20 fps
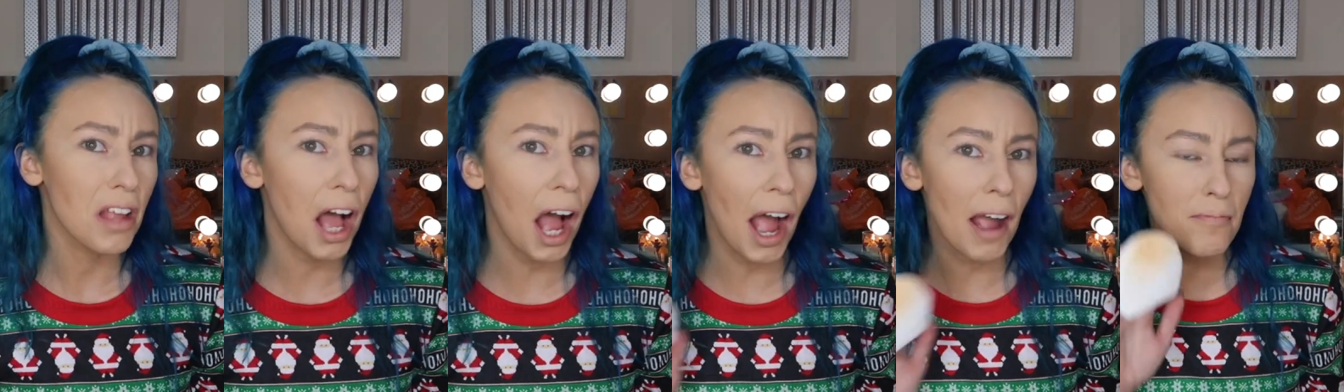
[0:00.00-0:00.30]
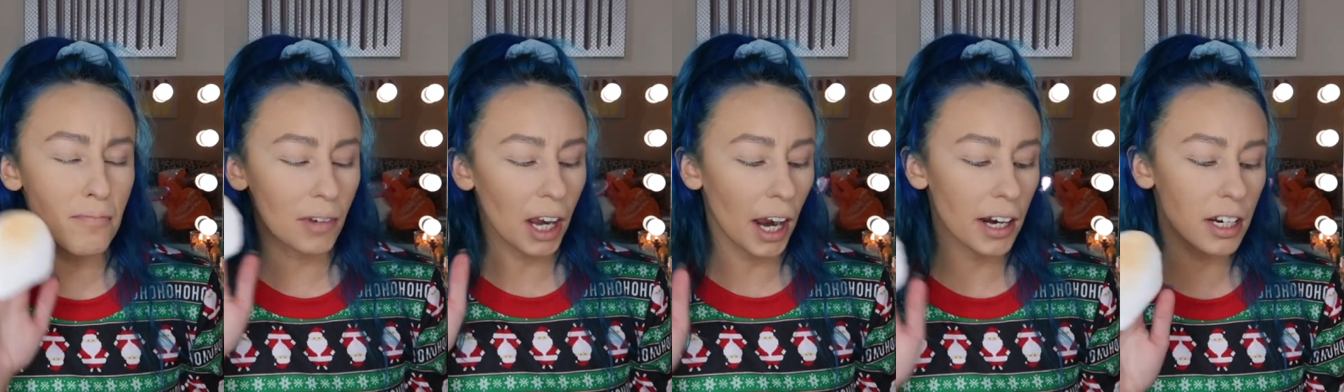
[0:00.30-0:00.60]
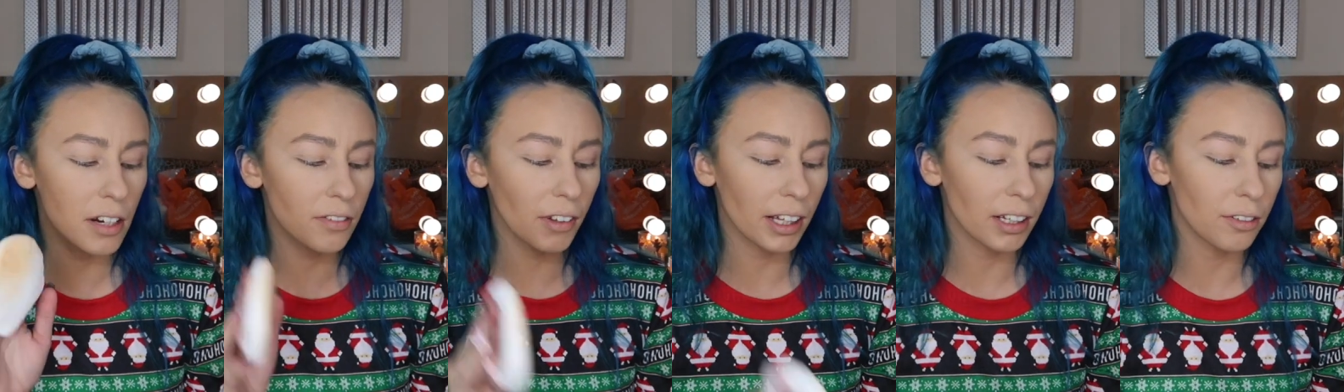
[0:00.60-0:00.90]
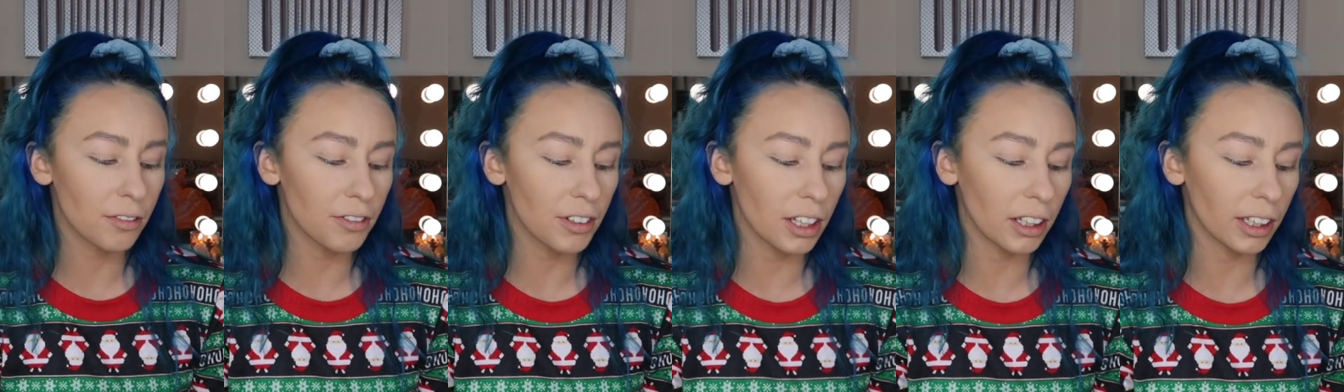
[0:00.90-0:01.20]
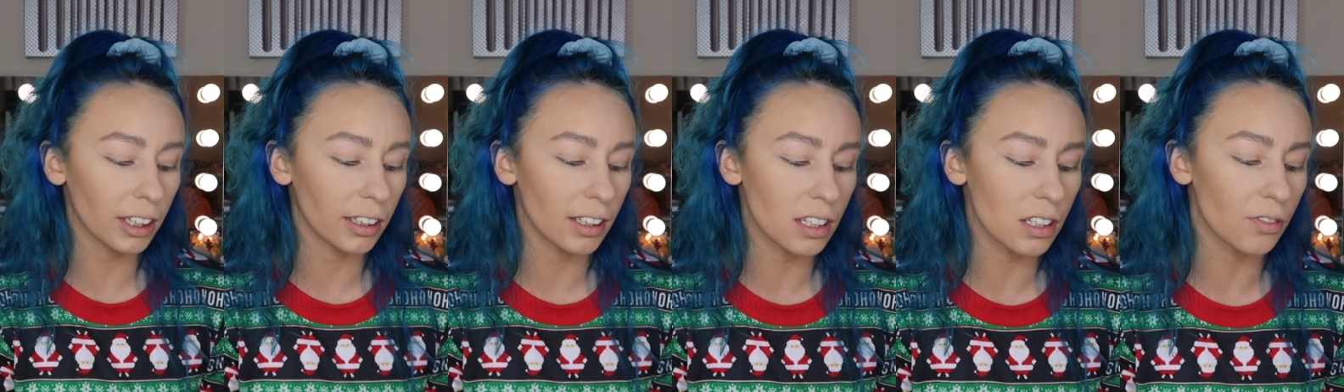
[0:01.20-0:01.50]
I'm kind of like
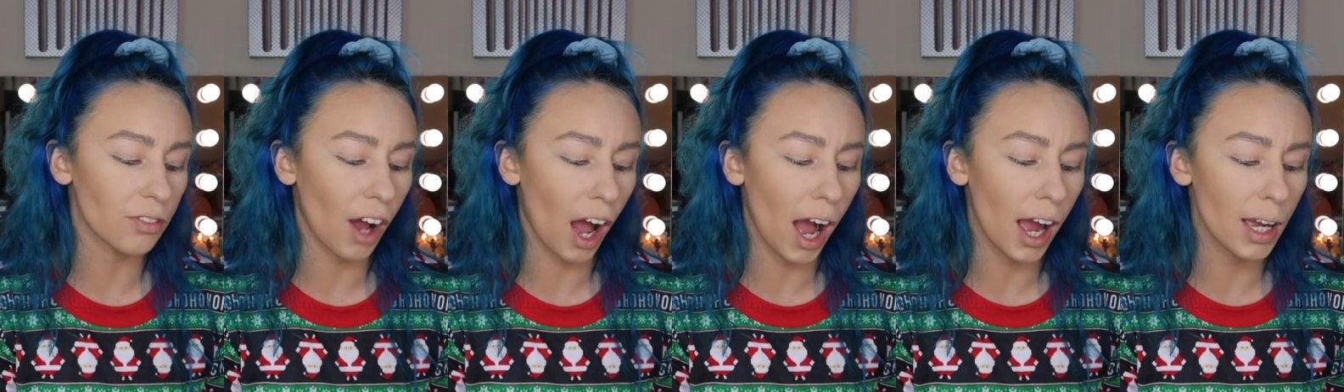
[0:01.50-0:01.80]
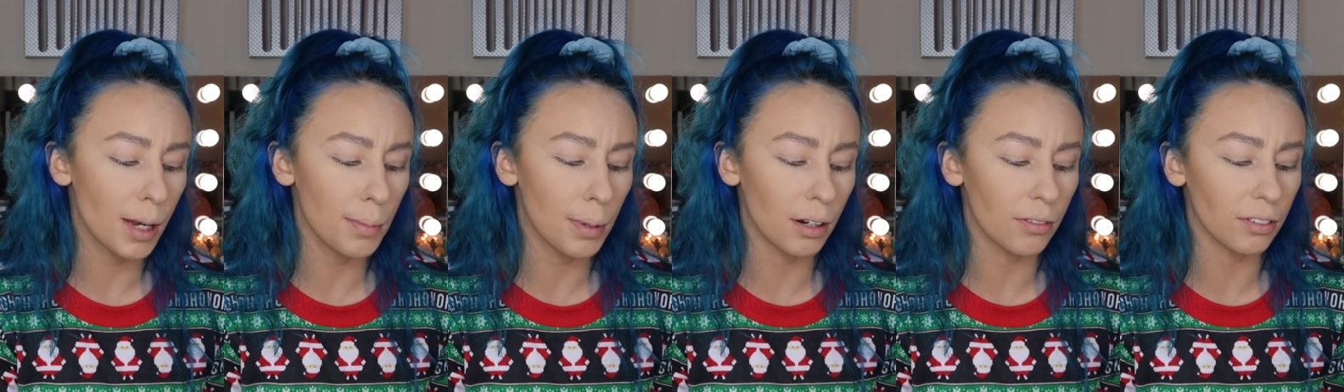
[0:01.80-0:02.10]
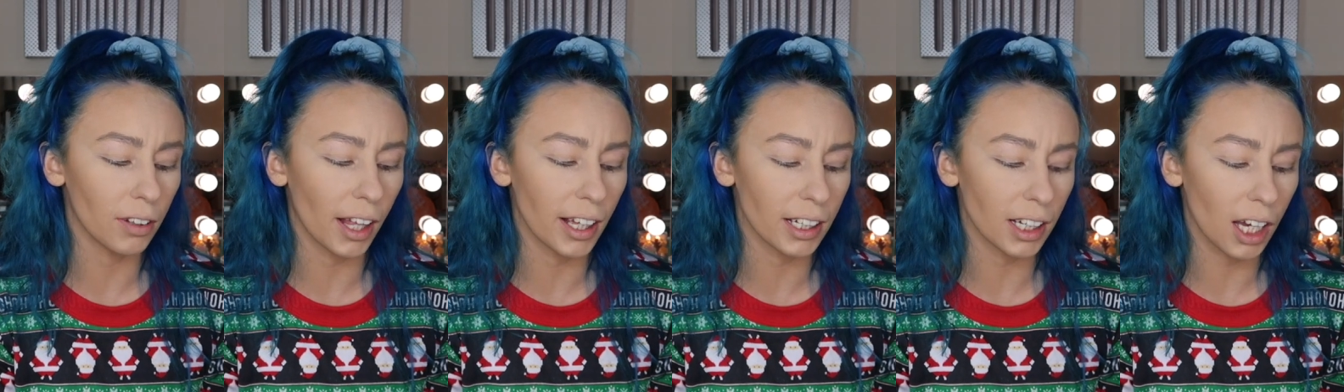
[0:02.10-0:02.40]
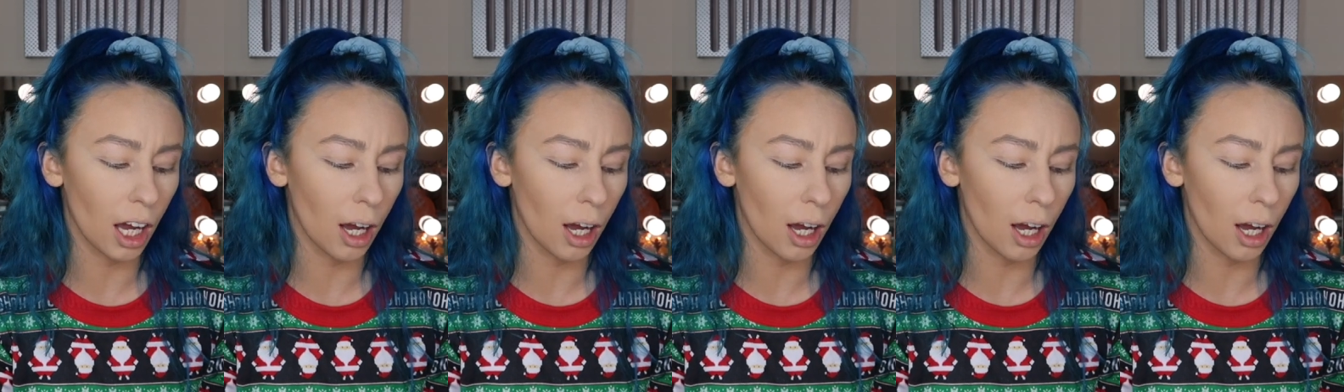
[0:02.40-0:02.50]
feeling this vibe of like